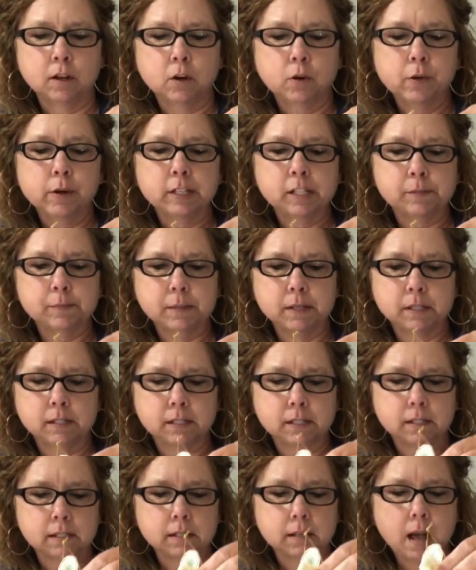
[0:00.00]

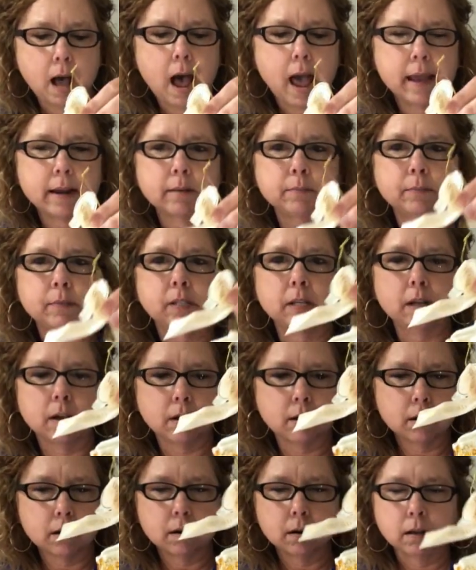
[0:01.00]
Christmas items
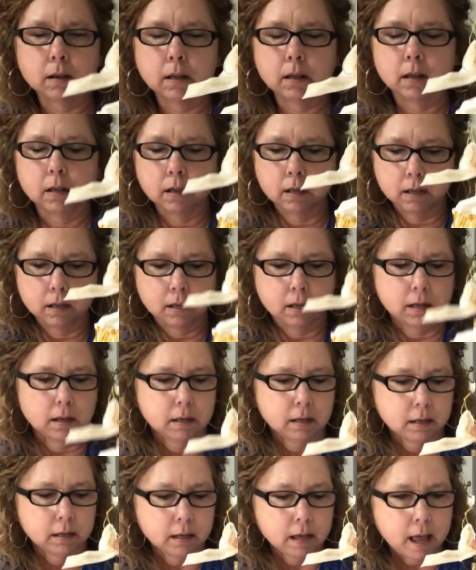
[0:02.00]
here.
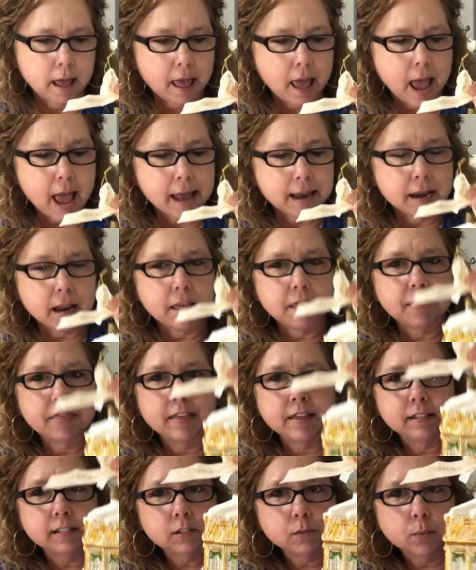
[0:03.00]
And
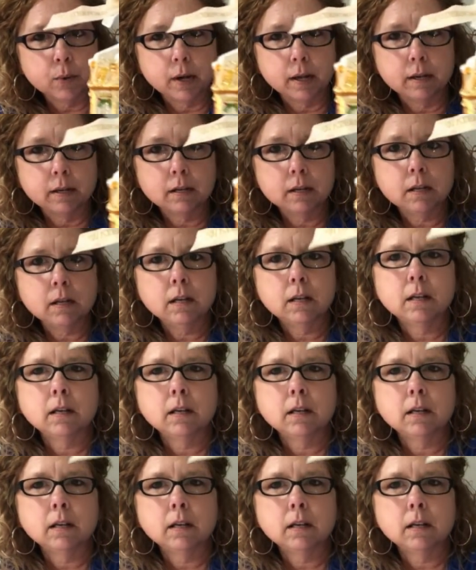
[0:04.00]
this one